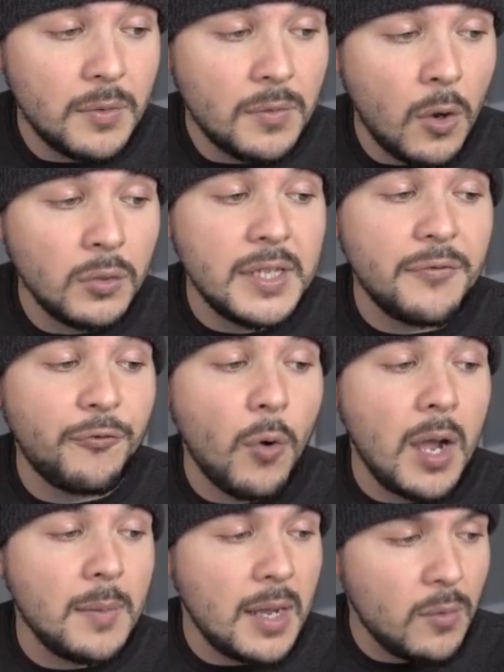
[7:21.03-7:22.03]
only,
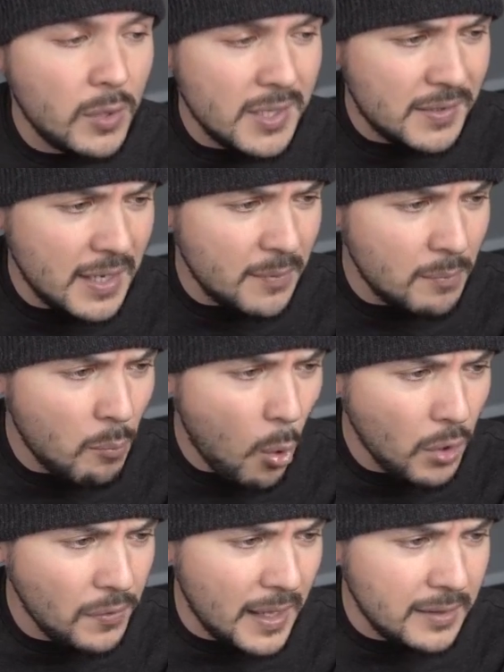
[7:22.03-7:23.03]
what does it say?
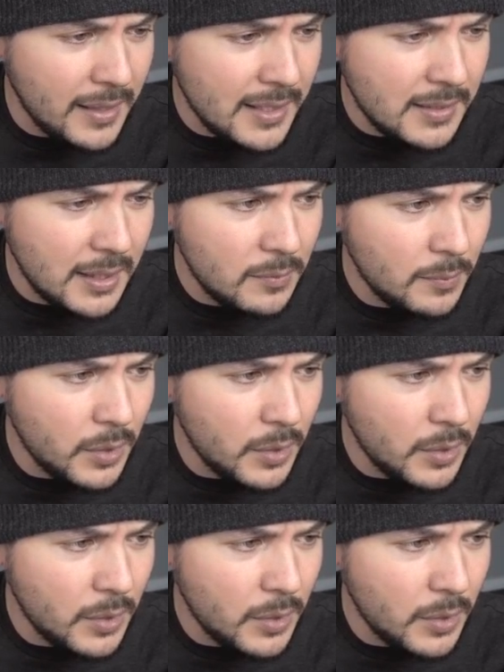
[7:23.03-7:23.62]
More than, less than?